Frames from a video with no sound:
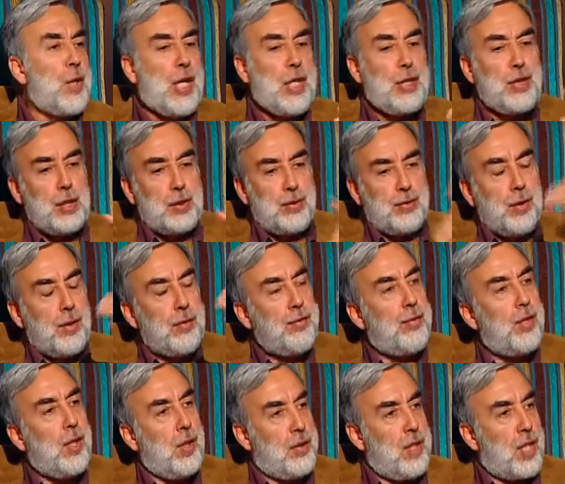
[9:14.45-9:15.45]
he did
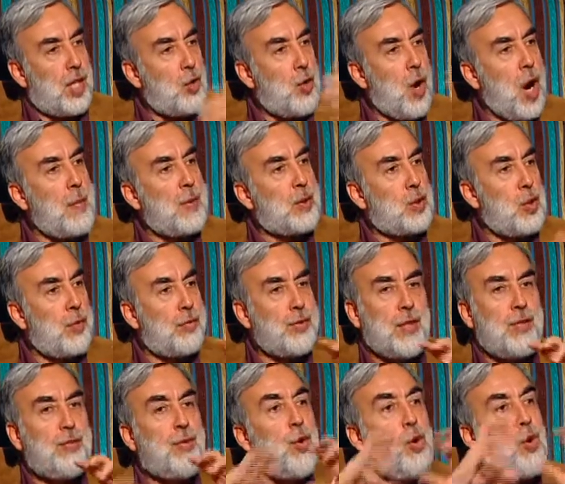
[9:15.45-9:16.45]
fulfill the requirement of
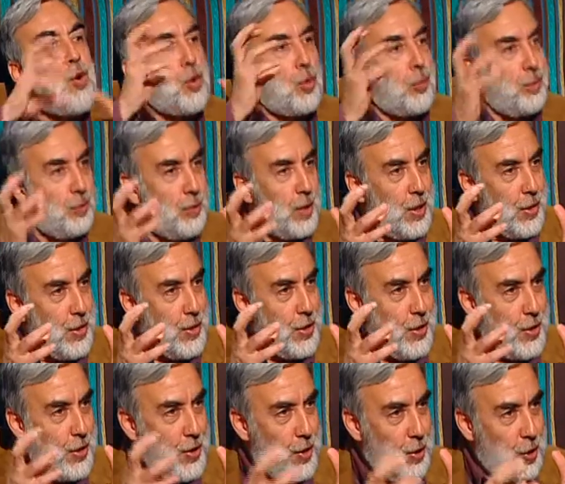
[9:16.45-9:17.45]
the form
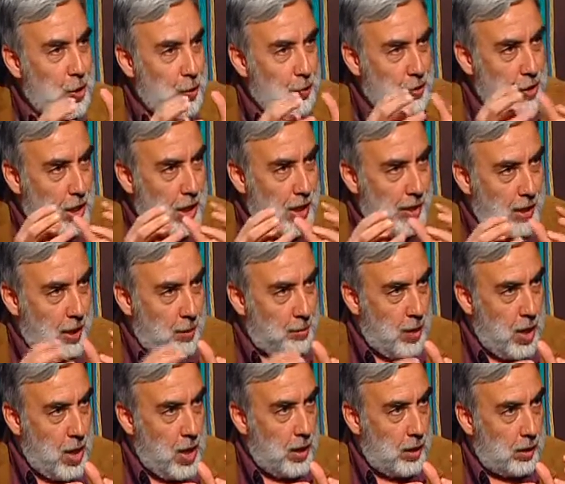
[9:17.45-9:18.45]
of selling and
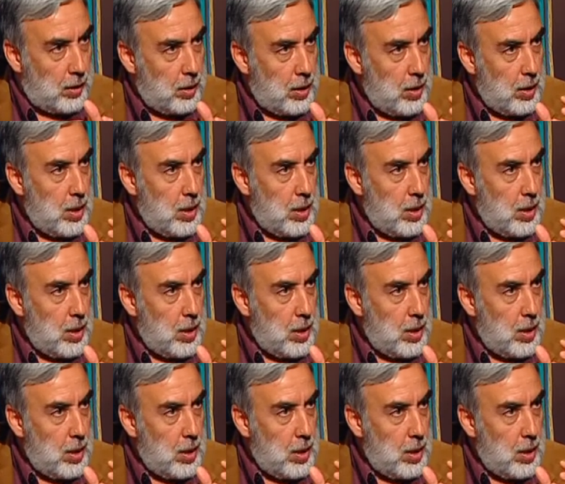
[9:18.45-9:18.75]
buying.